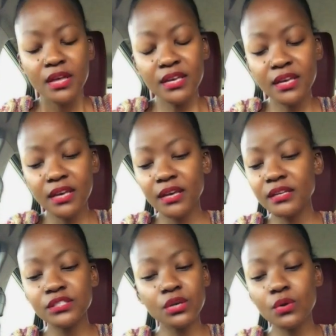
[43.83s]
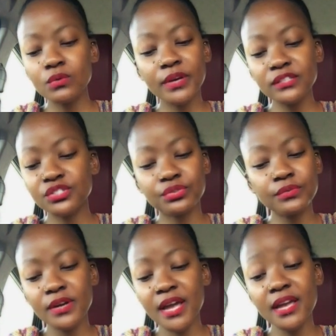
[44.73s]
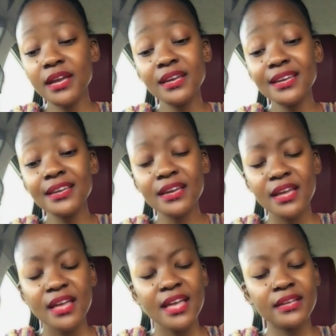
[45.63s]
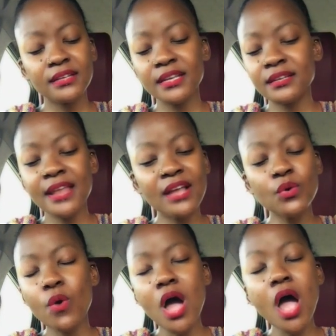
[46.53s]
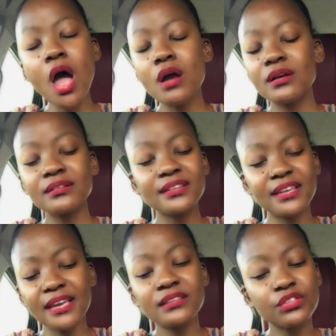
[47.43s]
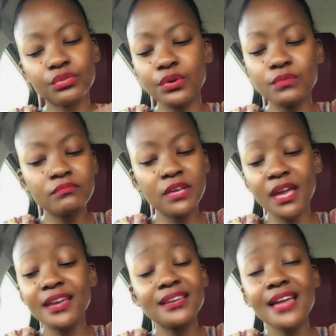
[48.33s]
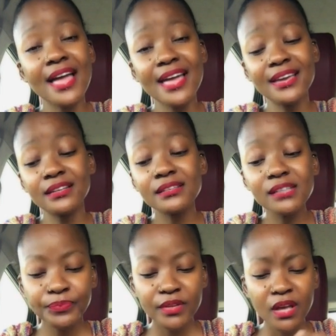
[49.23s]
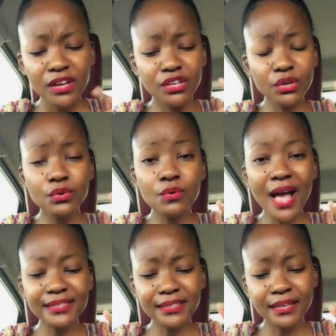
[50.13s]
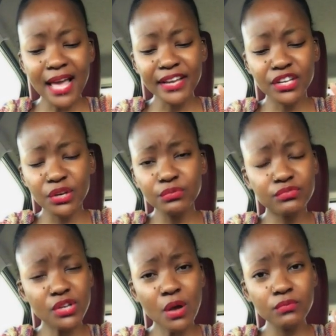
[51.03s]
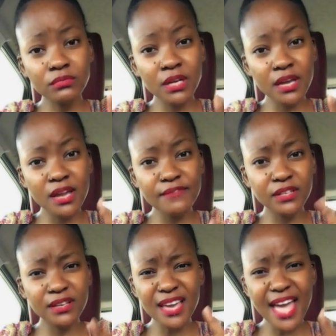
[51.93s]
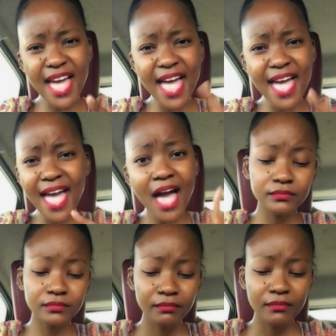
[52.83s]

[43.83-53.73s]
He's always training and working through me and you act like you don't even care.